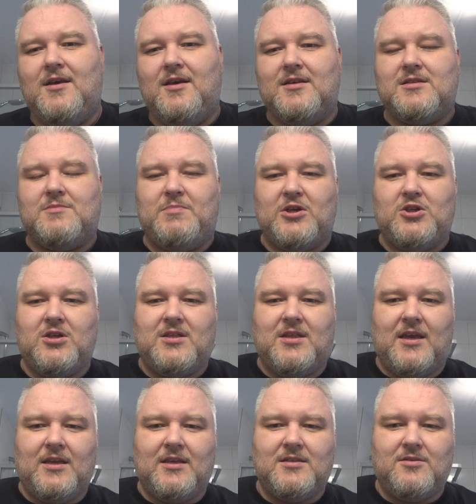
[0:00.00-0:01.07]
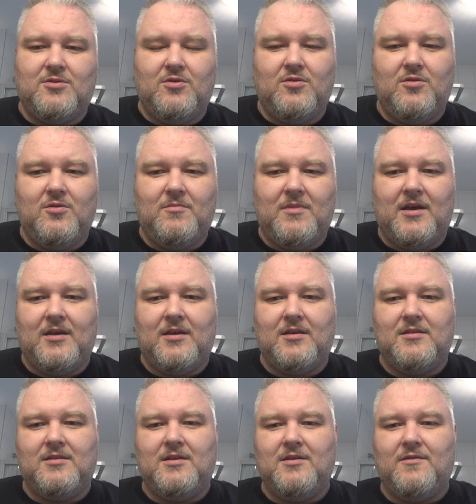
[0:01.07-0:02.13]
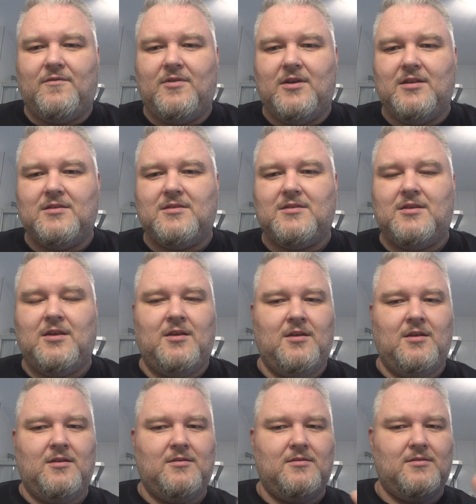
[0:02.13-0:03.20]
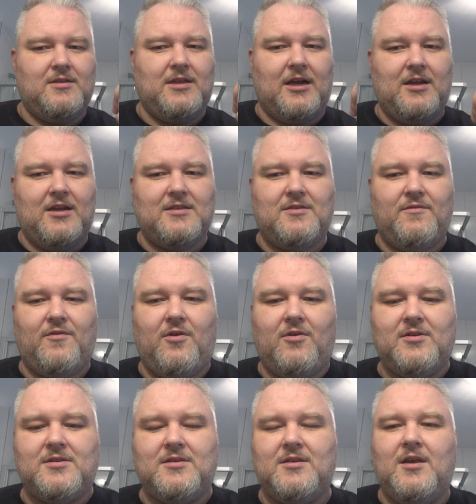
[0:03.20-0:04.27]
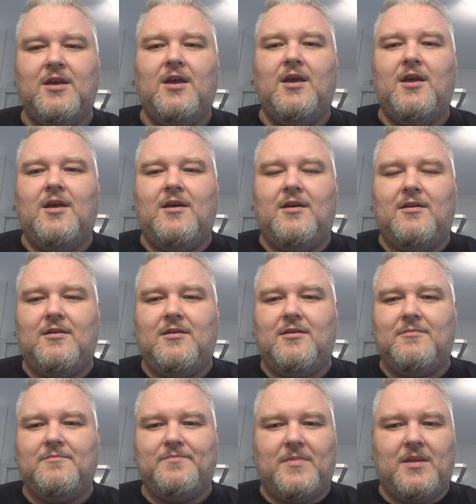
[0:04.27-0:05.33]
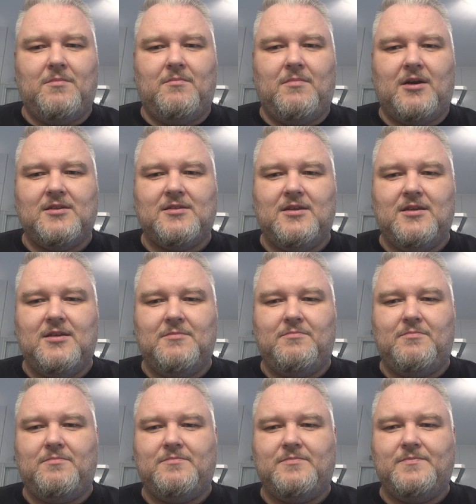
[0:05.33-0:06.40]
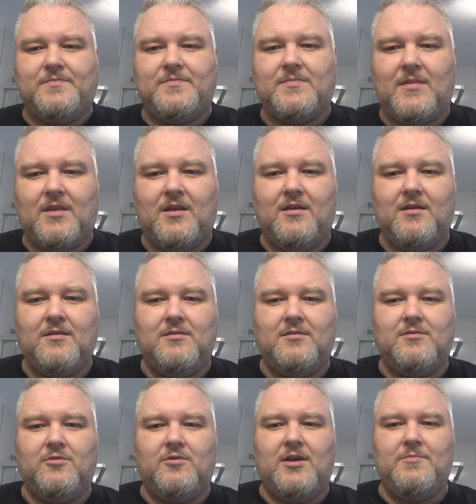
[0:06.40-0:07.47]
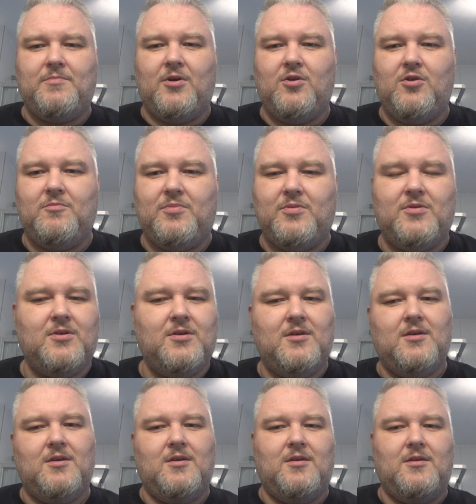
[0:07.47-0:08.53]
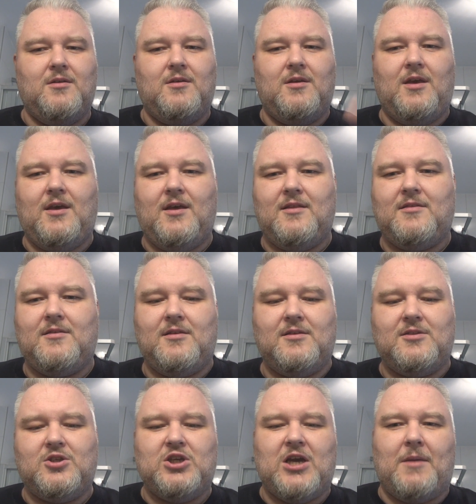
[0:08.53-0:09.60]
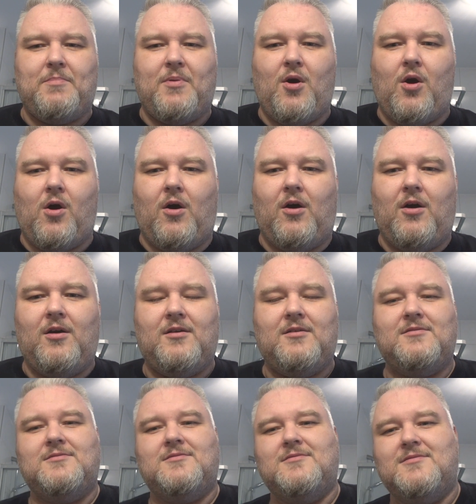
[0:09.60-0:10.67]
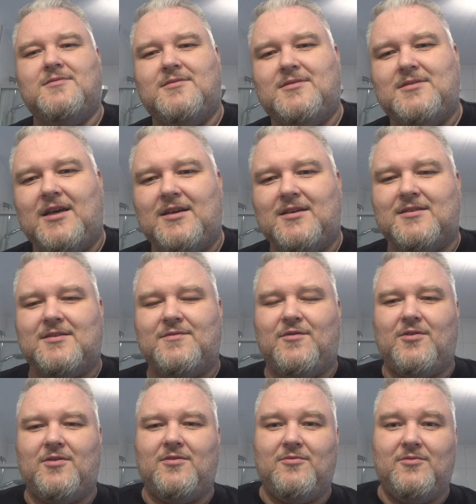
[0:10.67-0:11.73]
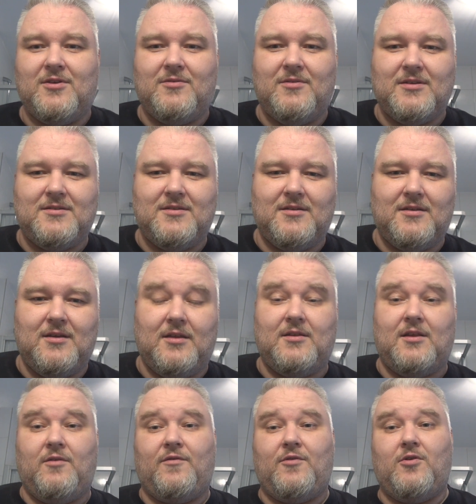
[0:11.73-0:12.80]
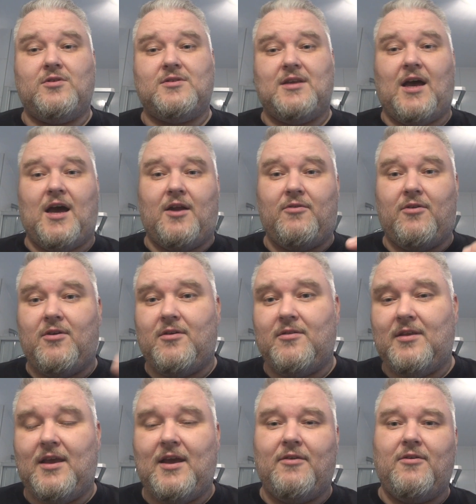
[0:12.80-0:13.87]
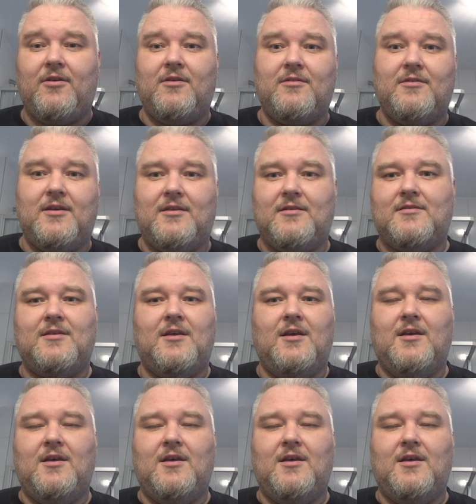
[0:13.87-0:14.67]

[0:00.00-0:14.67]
Special thanks to my dear friends Douglas, of course, Marty, Ray Pope, and Chapo. Thanks for requesting, and of course Aaron, and